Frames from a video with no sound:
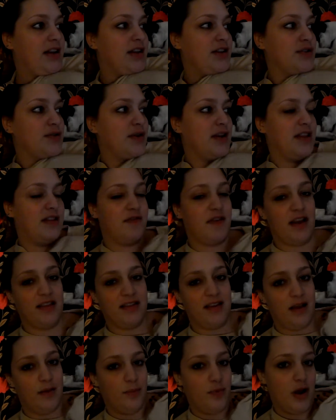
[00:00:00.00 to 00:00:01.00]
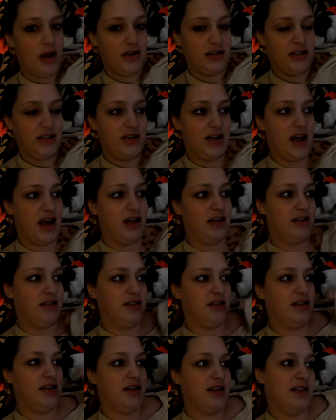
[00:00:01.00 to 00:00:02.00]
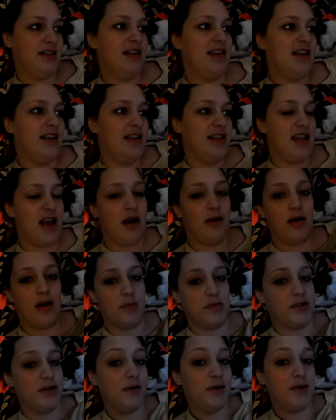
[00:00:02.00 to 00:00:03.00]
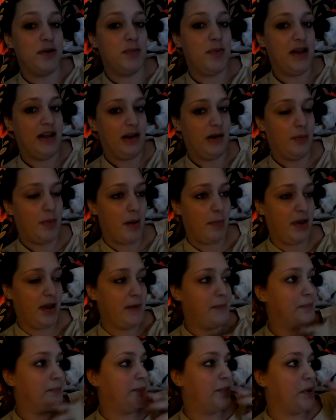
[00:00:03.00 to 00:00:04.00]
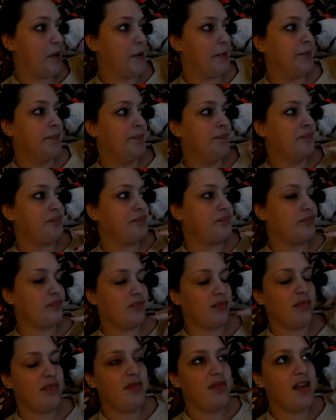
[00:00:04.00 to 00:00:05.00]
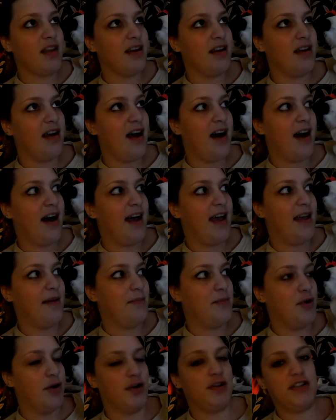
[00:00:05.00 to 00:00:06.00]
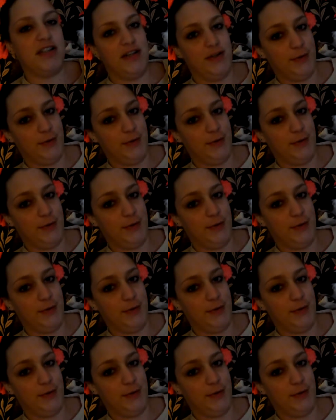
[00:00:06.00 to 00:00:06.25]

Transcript: enjoying the fact that I'm pregnant and the outcome is going to be a little bubby, but I'm not